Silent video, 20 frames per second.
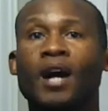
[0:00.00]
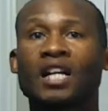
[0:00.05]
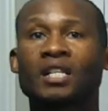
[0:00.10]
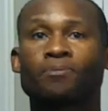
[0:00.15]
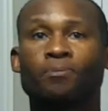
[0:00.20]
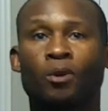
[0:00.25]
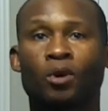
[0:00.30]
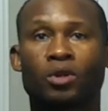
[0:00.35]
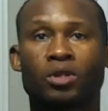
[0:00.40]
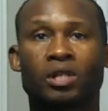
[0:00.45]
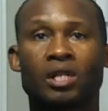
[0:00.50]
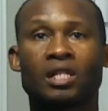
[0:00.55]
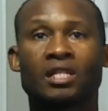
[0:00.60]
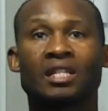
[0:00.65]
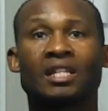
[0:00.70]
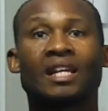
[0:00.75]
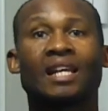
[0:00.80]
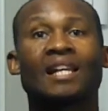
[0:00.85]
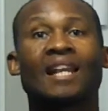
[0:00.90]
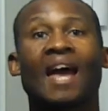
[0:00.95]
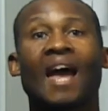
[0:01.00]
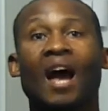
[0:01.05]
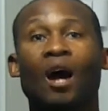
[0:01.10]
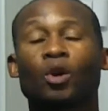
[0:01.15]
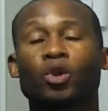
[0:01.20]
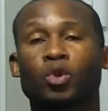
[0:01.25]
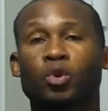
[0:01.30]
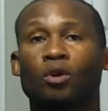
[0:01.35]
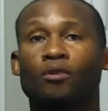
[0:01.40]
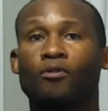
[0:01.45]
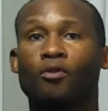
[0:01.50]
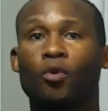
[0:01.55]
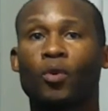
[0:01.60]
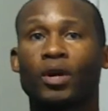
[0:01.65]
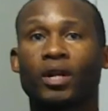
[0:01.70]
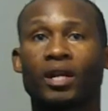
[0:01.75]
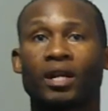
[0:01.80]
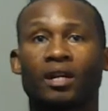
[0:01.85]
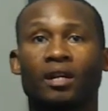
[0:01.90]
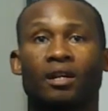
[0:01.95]
for basketball season and how to
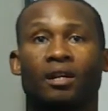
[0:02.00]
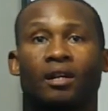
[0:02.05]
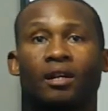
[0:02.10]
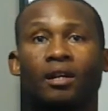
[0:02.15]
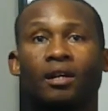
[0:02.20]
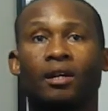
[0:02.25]
avoid it.